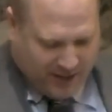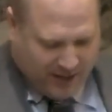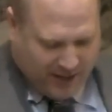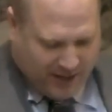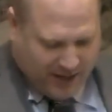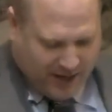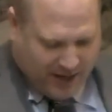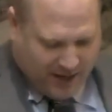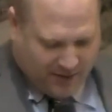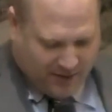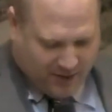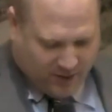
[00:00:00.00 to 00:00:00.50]

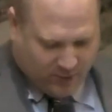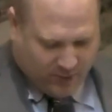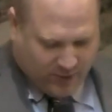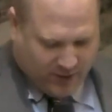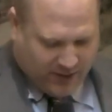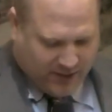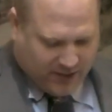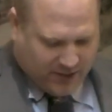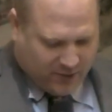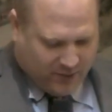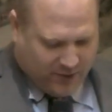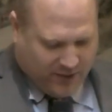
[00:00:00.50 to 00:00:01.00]
and they're
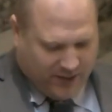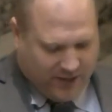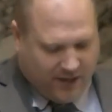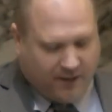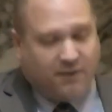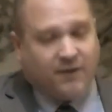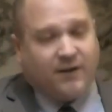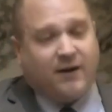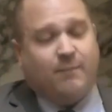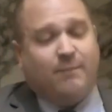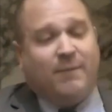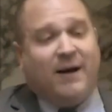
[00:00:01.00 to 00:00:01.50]
really doing
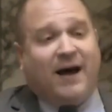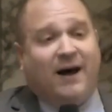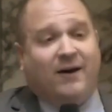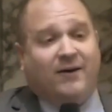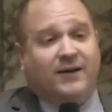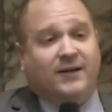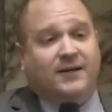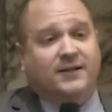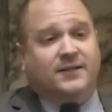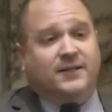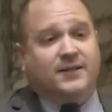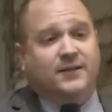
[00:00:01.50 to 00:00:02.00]
nothing about
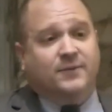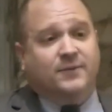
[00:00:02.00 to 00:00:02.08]
it.